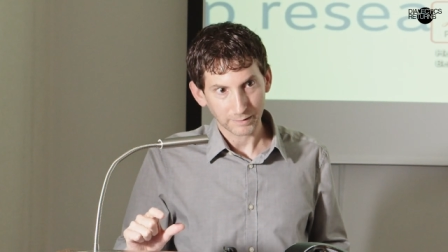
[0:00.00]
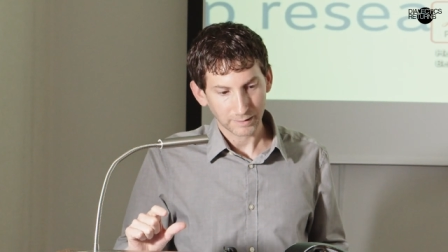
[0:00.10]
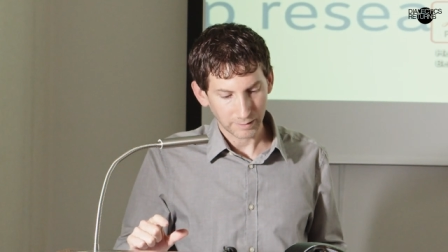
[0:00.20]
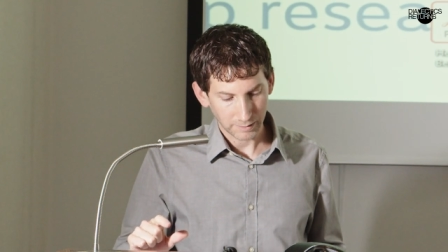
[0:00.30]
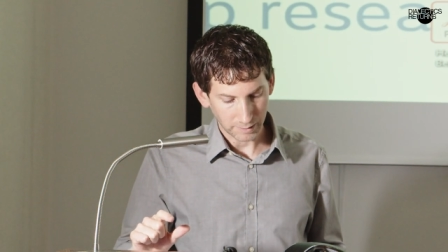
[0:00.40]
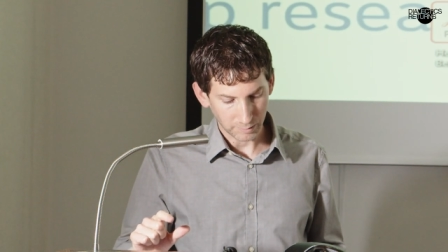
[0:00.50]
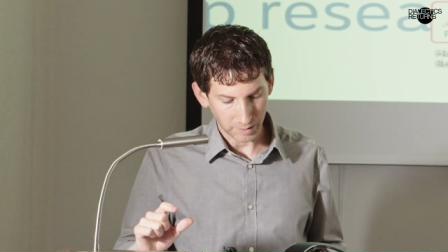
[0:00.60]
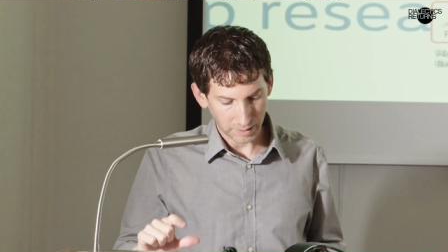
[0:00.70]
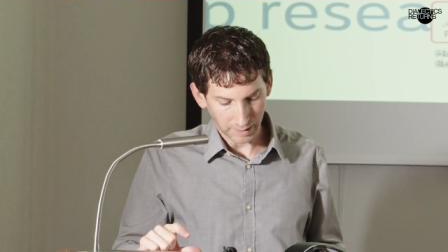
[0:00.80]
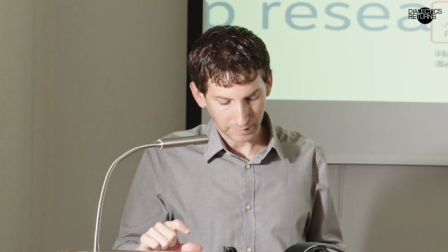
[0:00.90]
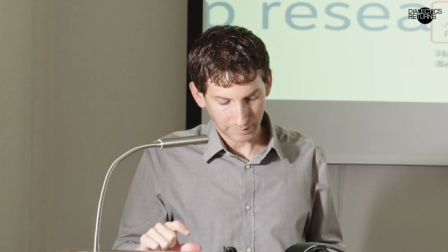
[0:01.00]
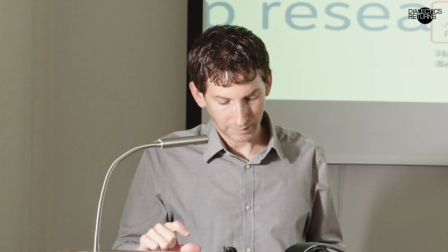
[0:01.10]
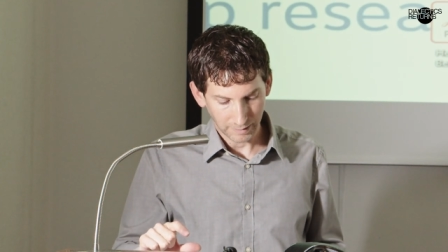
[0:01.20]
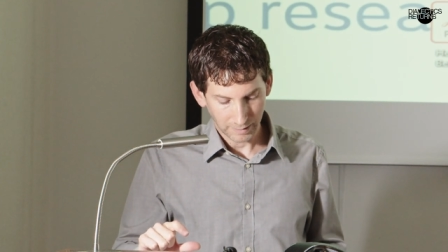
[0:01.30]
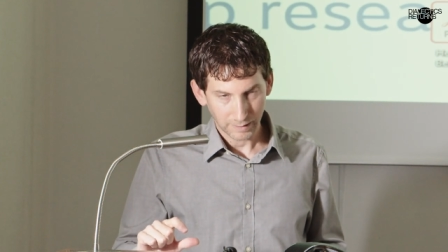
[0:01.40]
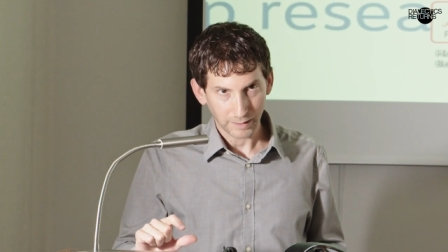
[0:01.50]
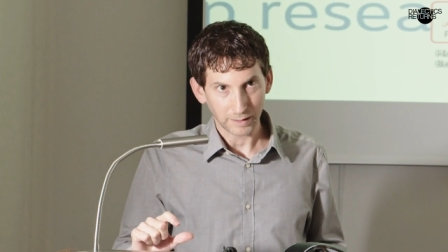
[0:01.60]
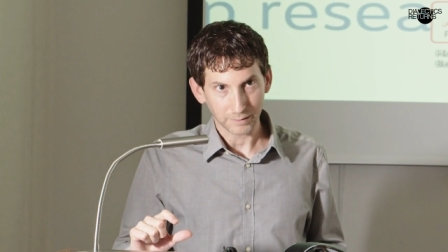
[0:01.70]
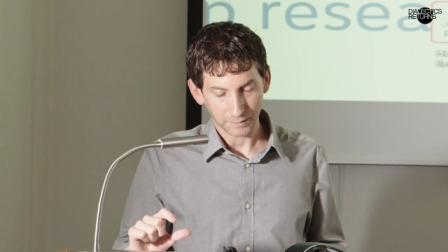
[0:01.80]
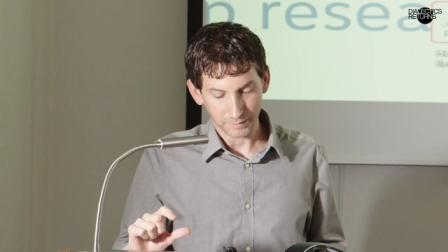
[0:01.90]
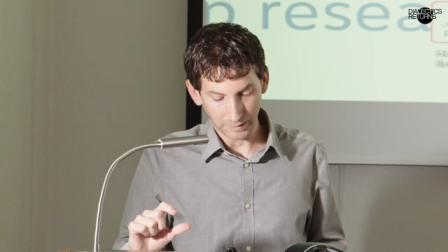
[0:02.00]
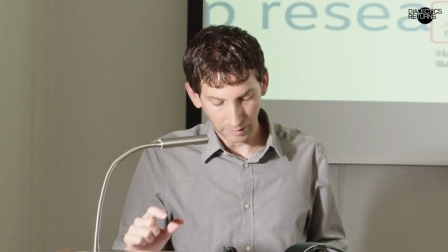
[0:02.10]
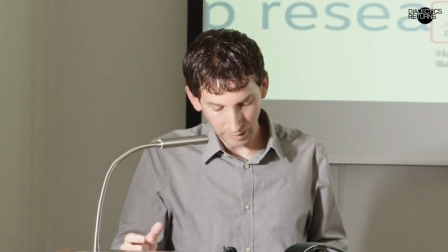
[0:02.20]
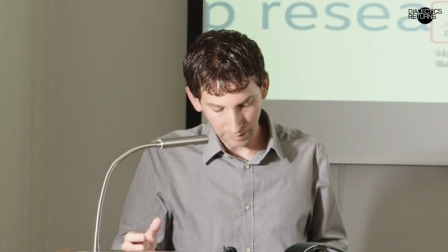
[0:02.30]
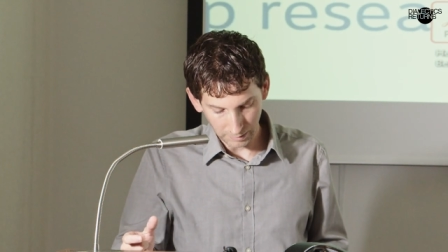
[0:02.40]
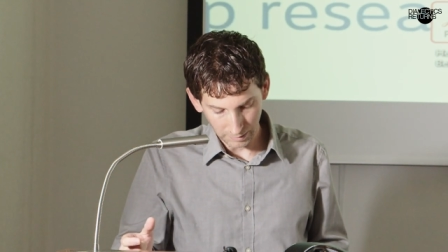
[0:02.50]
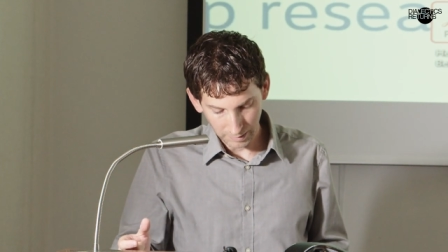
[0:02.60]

Kierkegaard rejects Hegel's narrator.